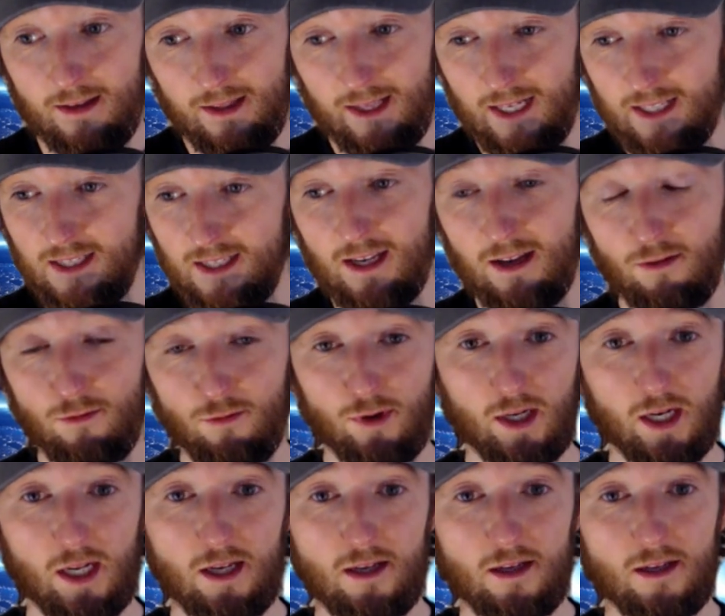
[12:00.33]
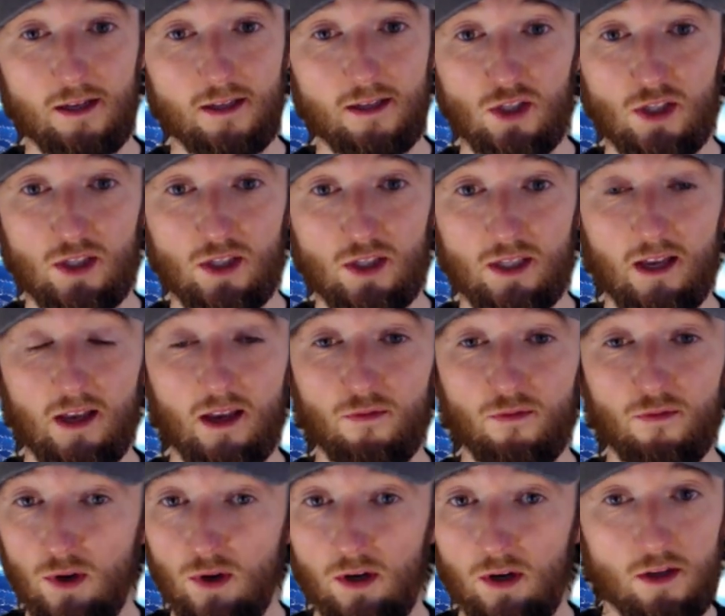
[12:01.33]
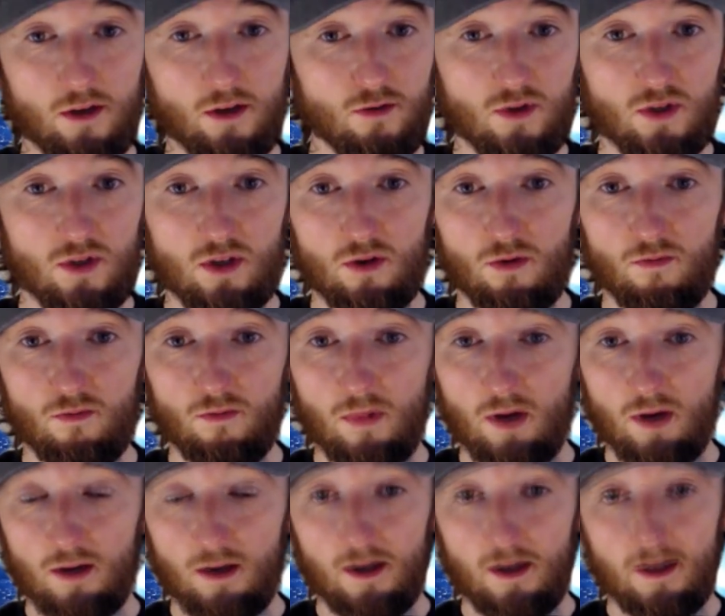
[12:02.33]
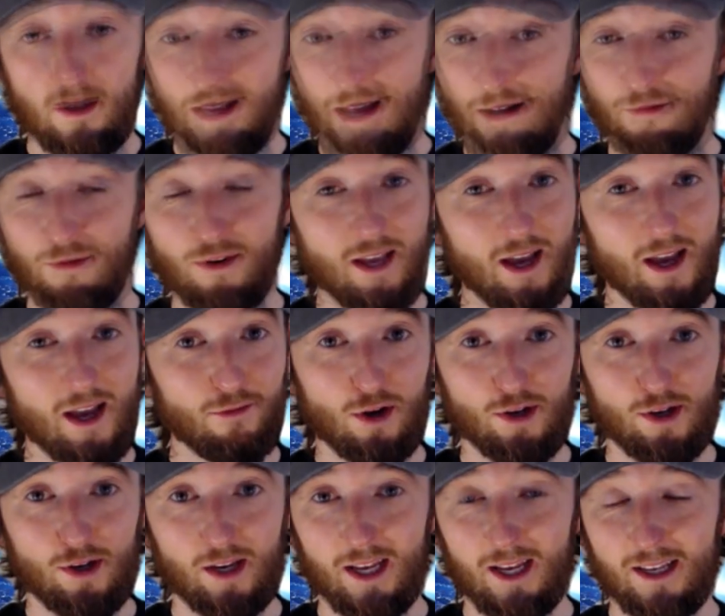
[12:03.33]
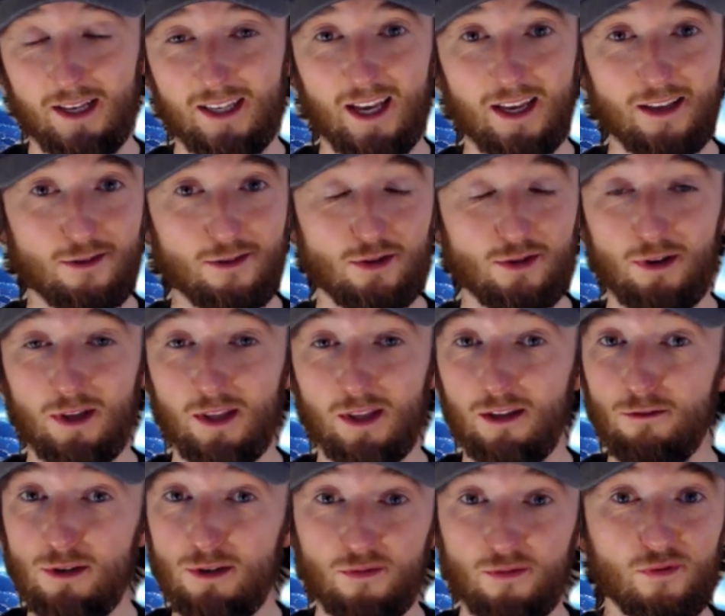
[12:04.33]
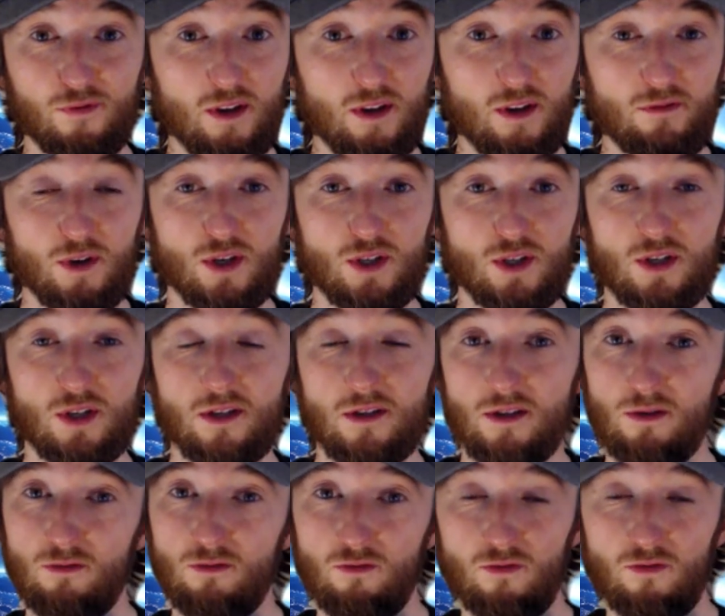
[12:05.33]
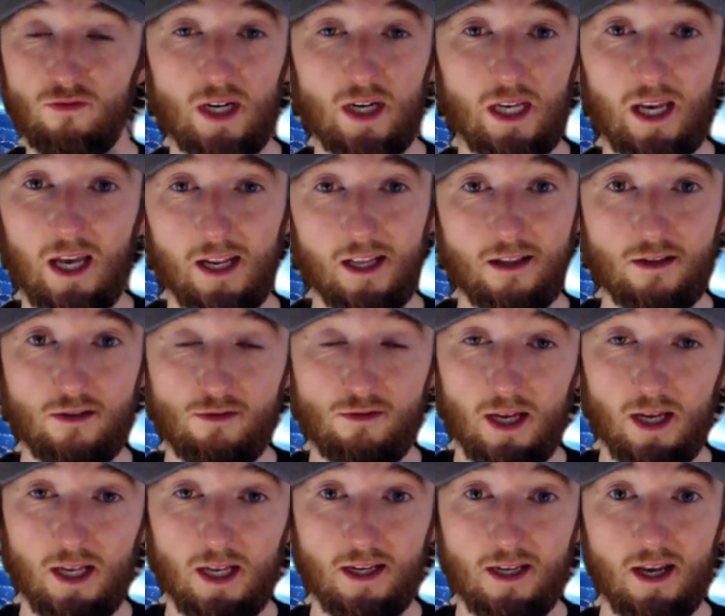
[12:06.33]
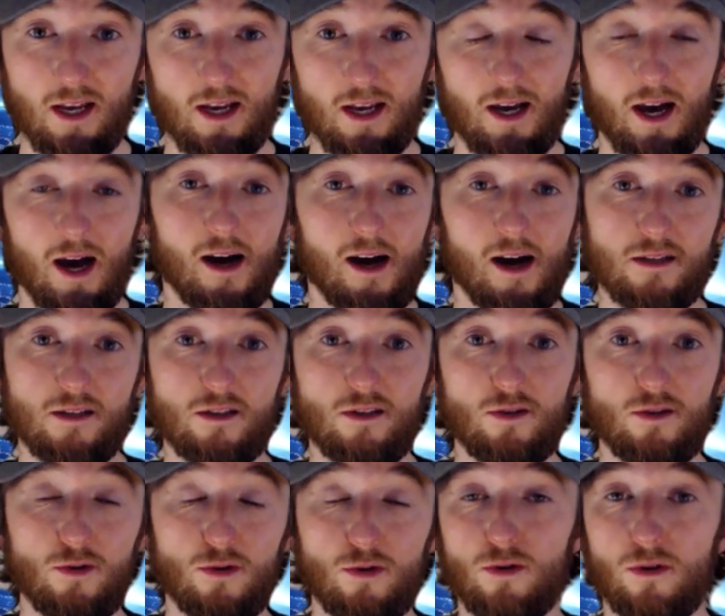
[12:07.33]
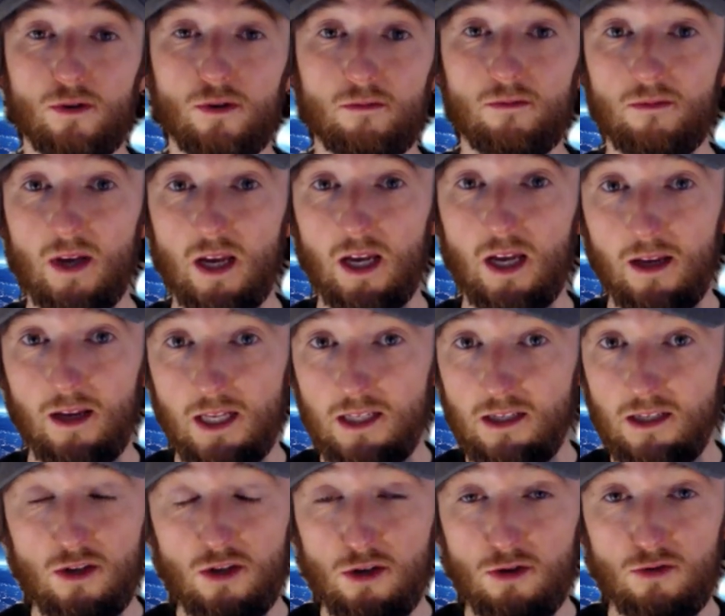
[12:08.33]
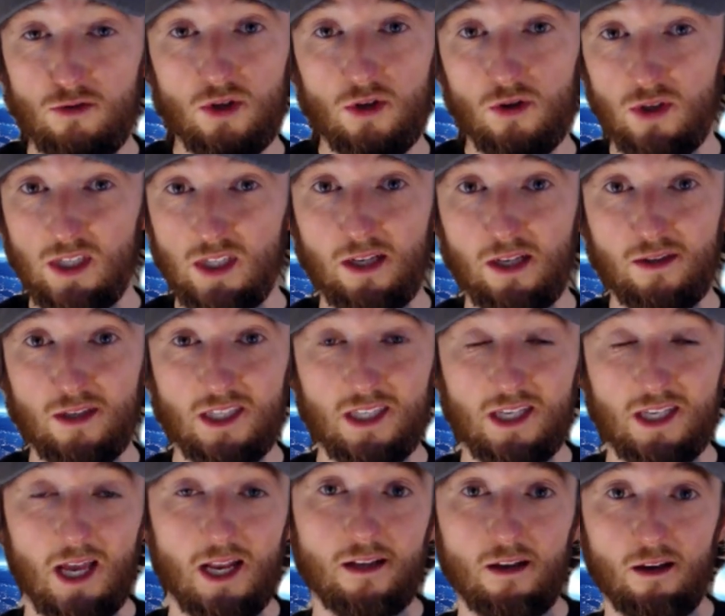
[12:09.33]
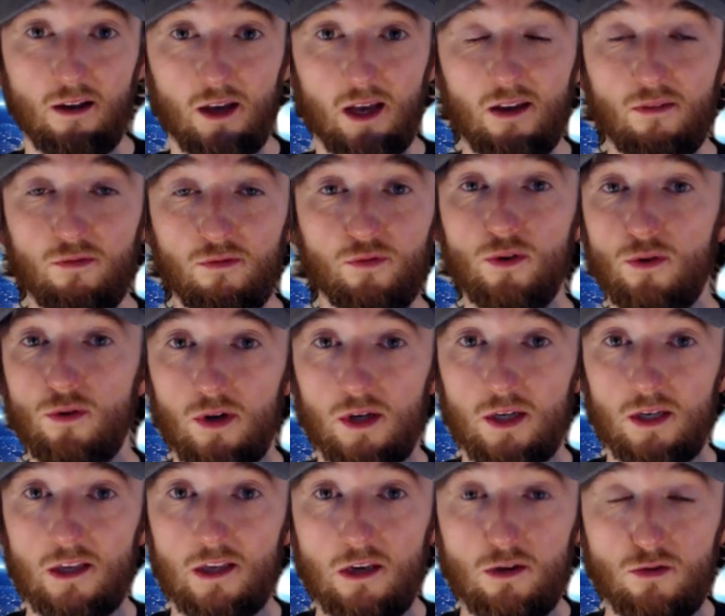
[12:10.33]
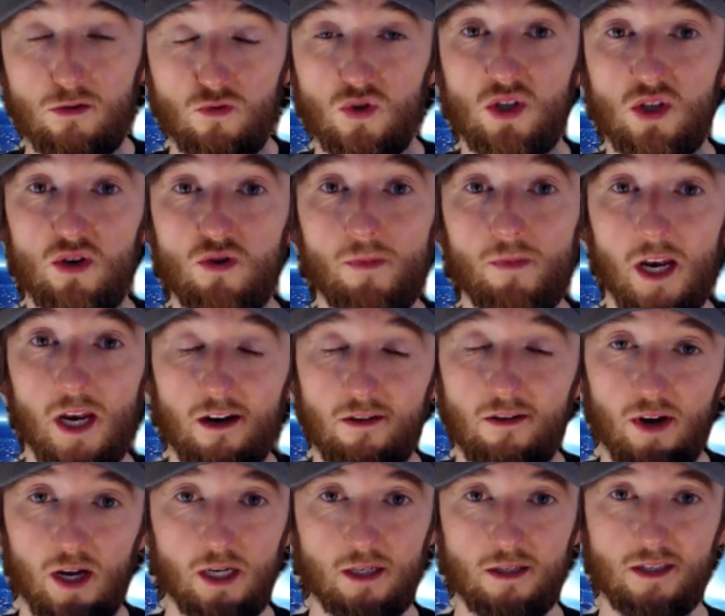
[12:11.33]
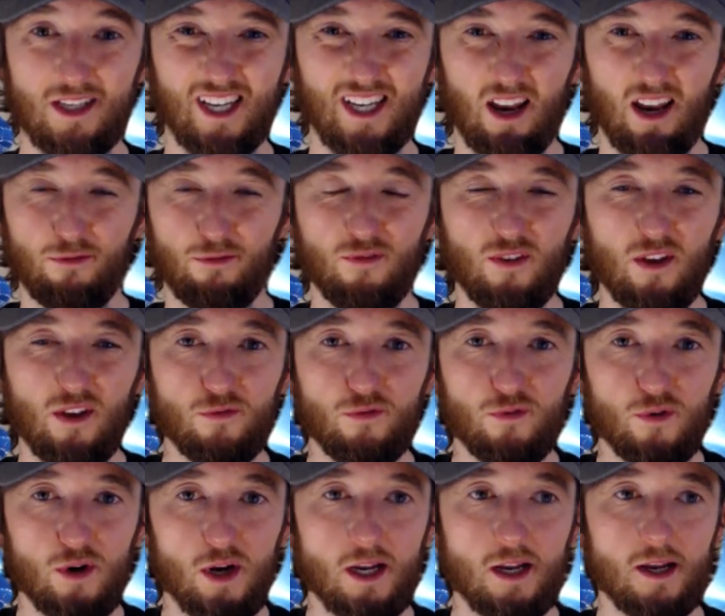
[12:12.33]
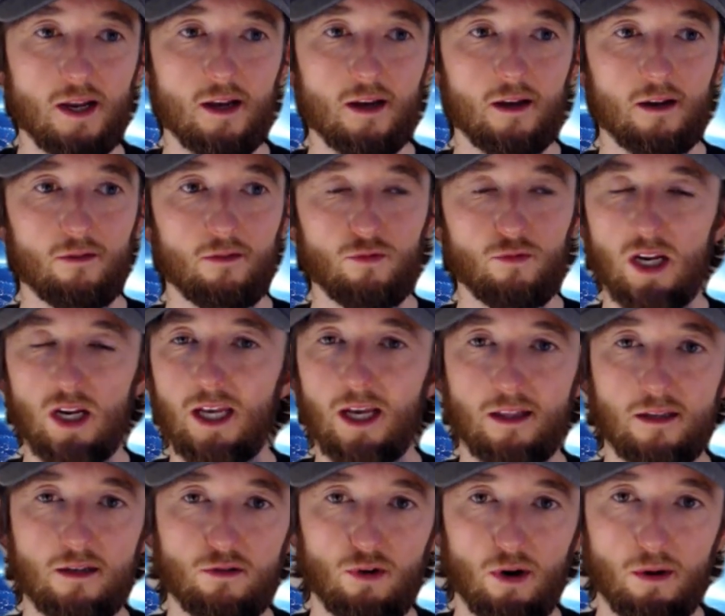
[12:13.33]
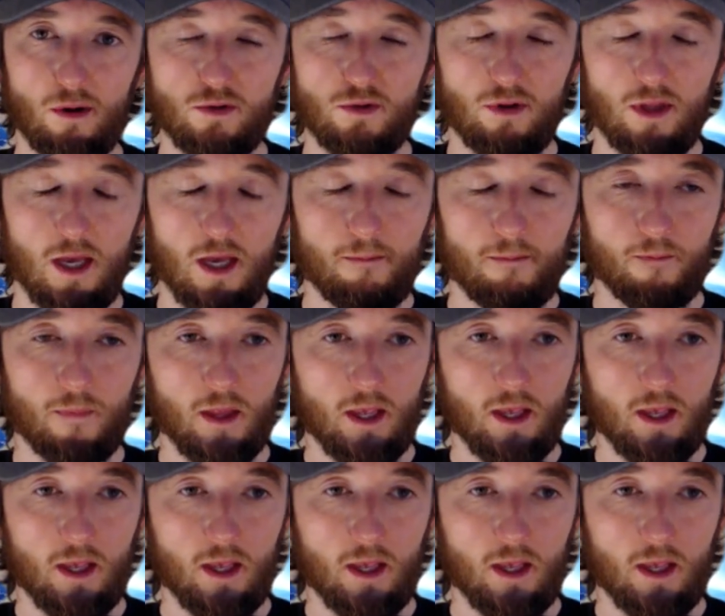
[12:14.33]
that's it, really. Just if you're going to use Zoom, definitely have a look at it, get used to it. There is a free version, so really get into it. Ask your institution, your CELTA center, if you can use Zoom in advance to get a feel for it, really get to grips with it.